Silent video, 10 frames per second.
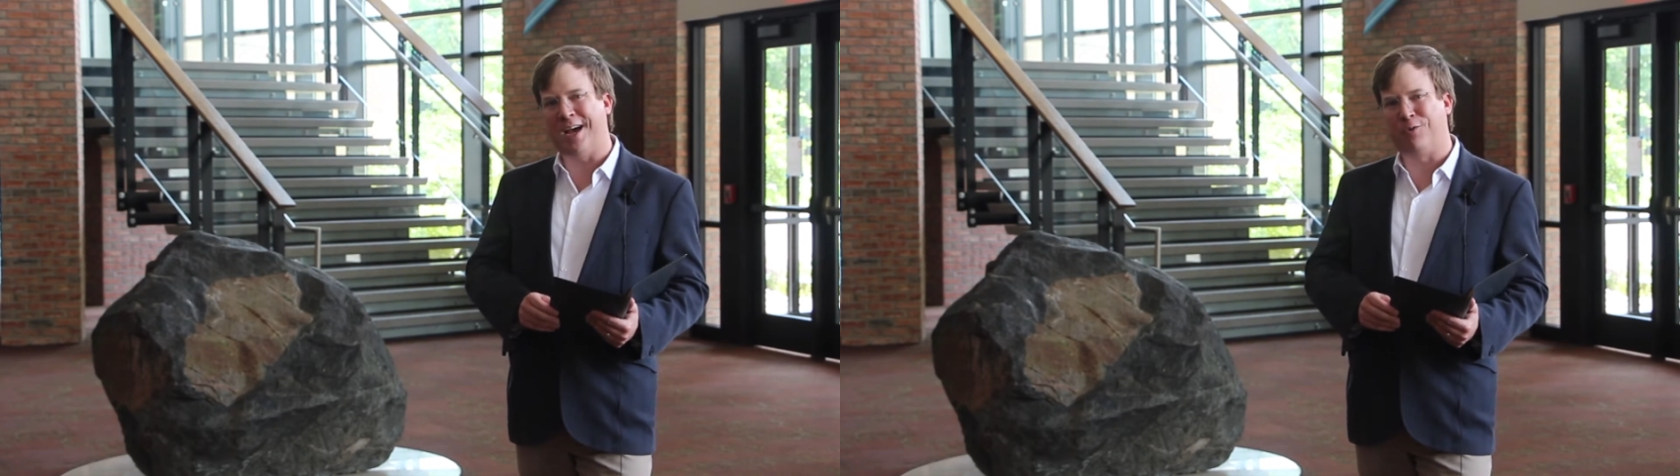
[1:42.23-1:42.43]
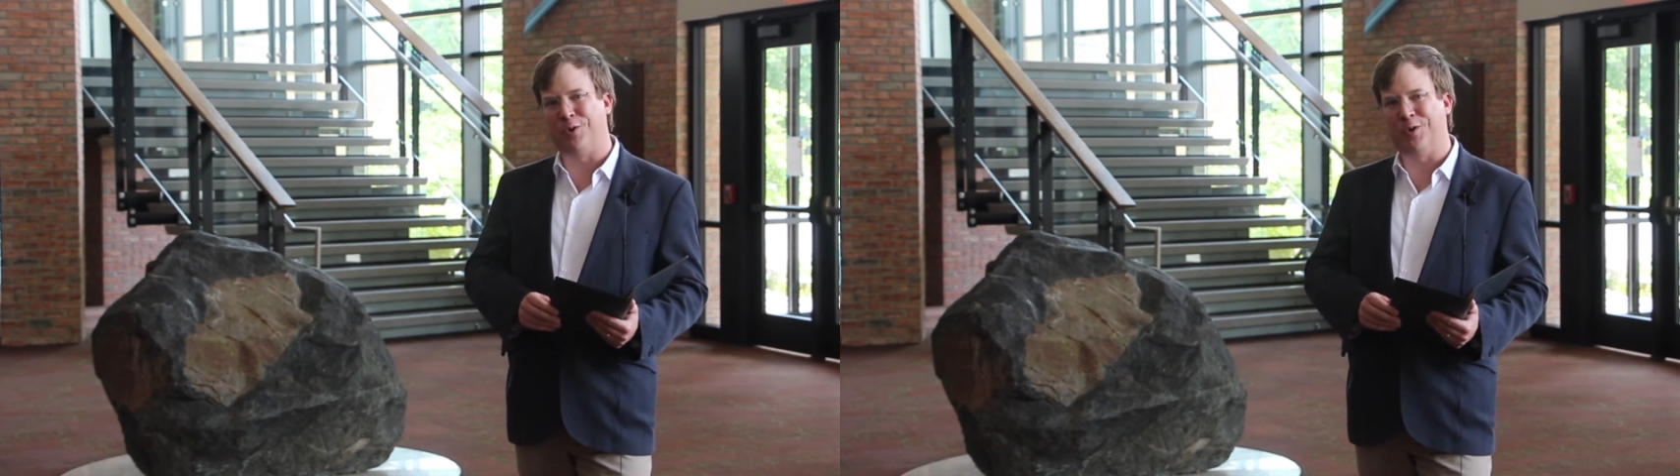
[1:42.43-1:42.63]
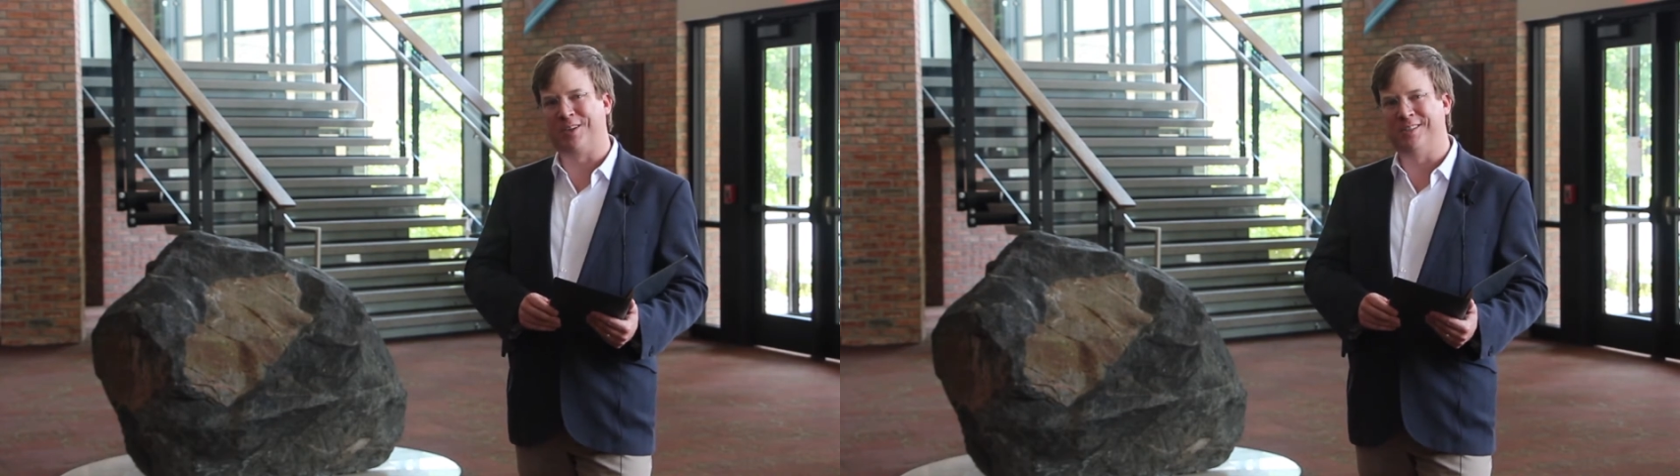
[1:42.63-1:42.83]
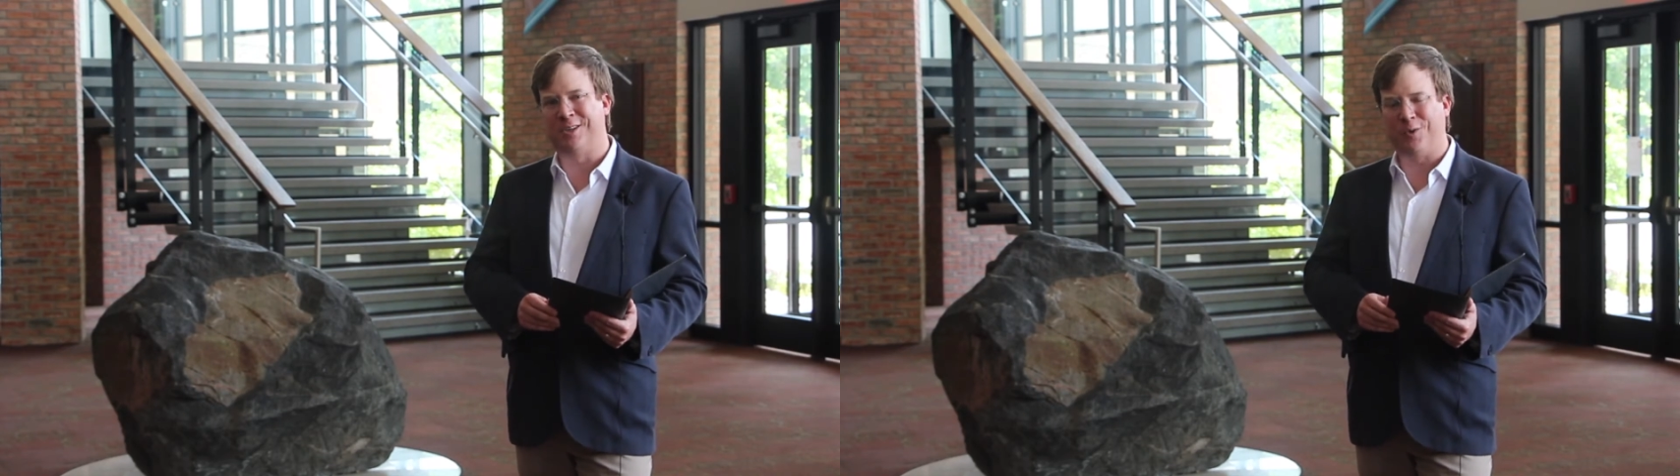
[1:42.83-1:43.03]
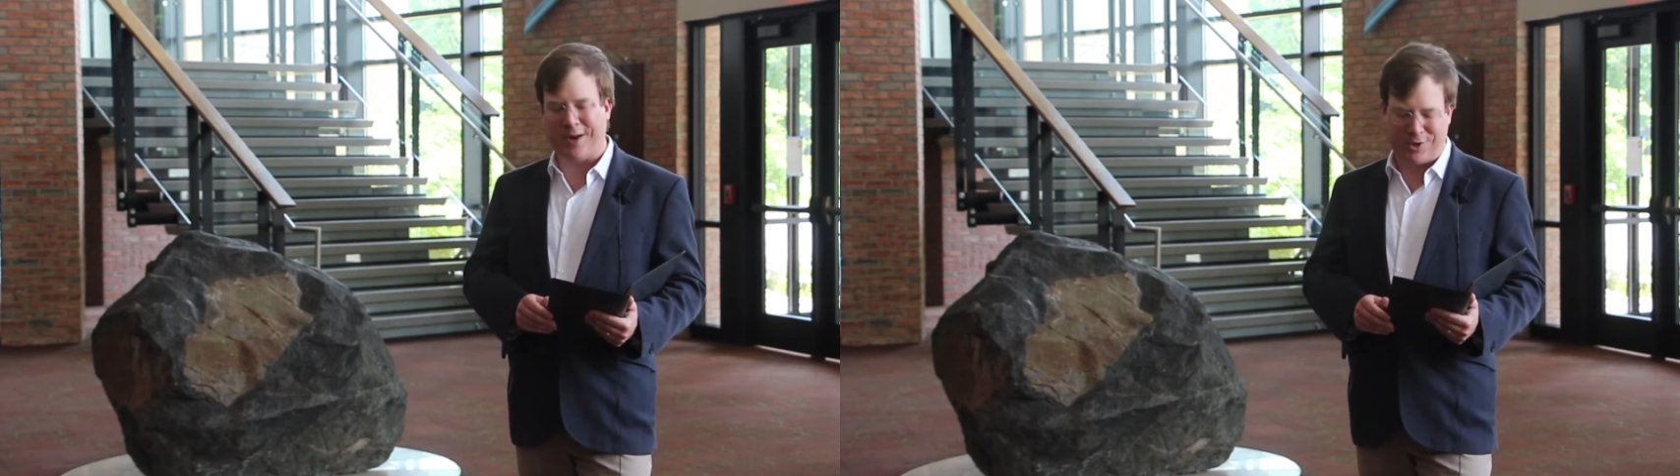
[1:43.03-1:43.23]
that for your
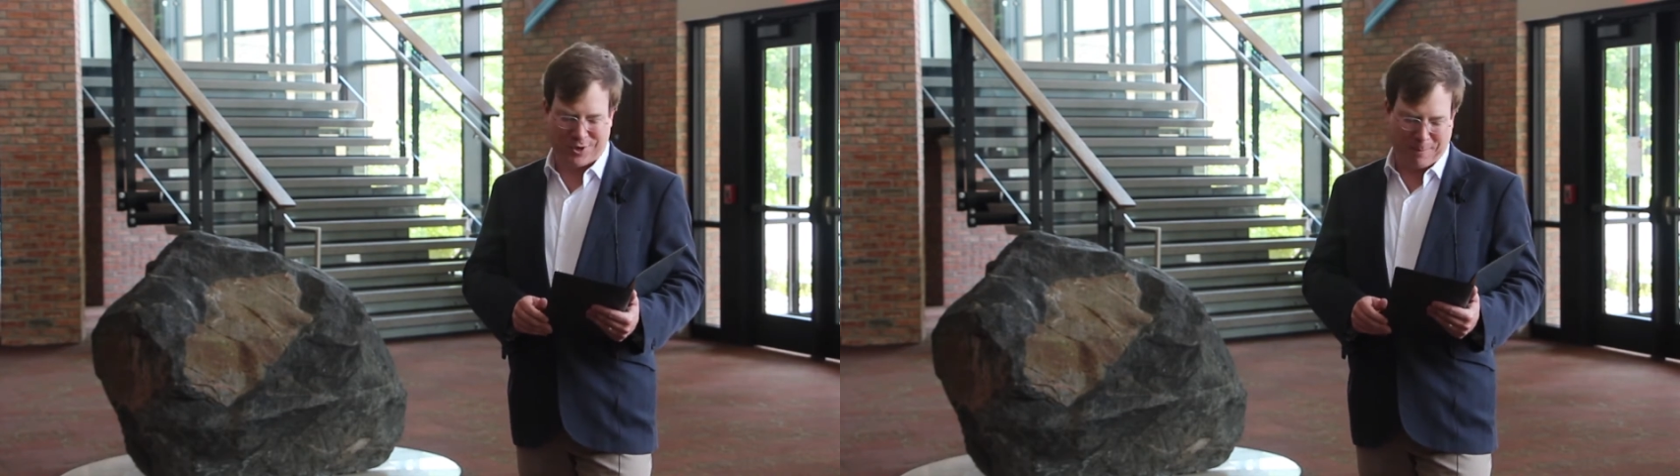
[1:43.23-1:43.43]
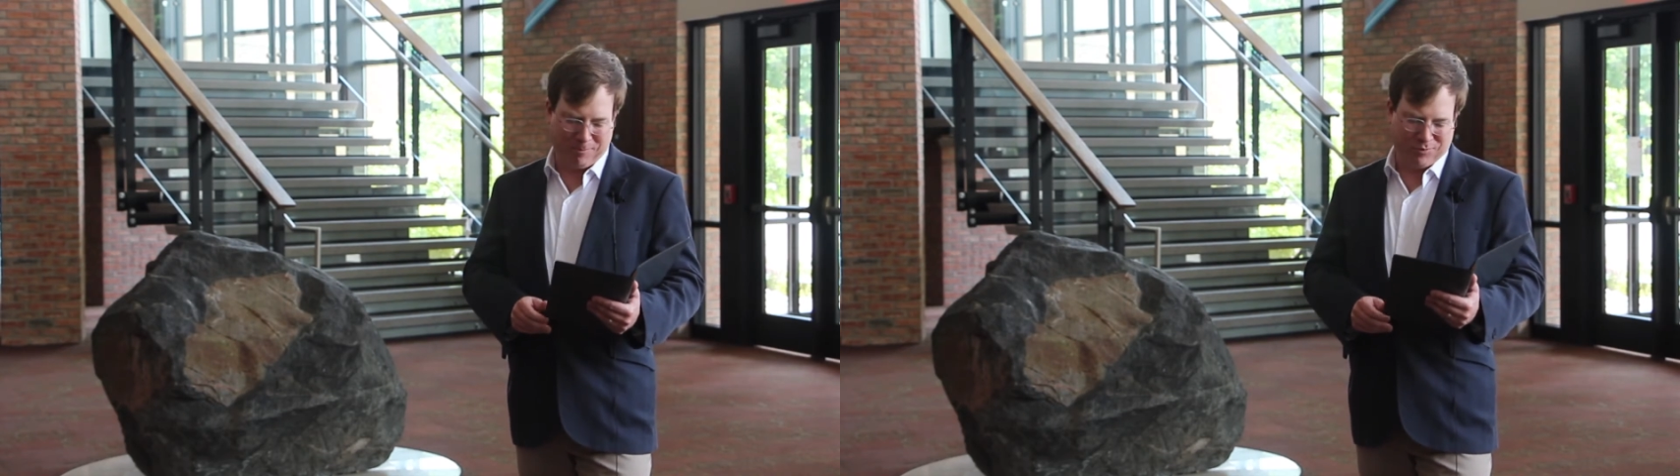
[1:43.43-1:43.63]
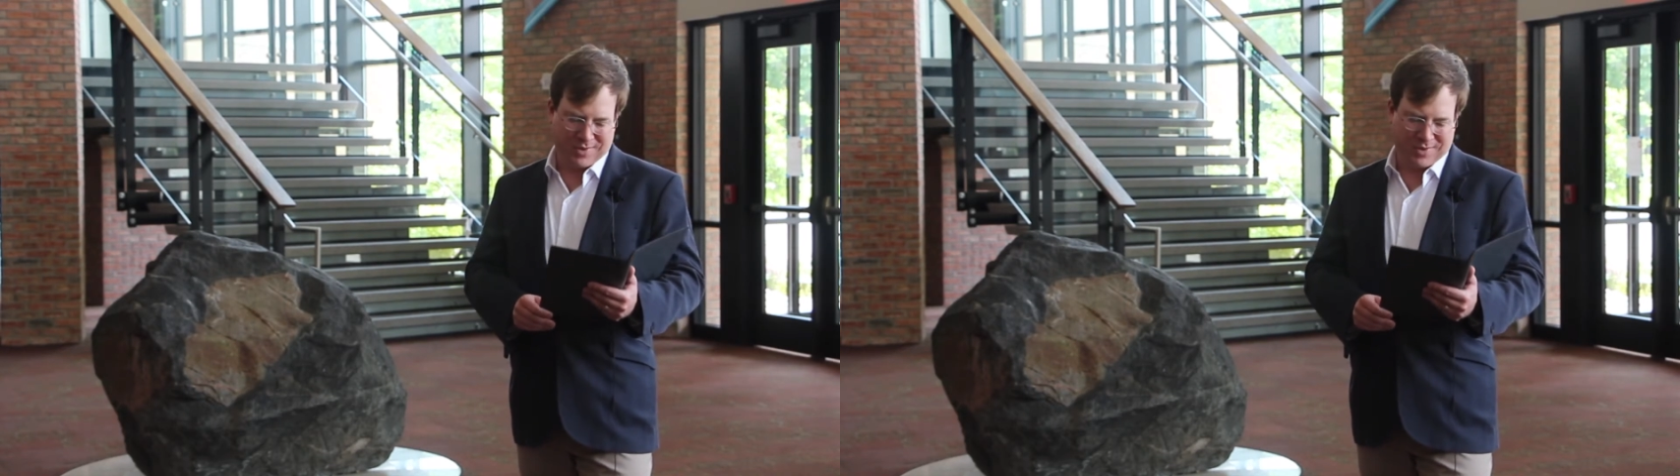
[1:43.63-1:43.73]
consideration.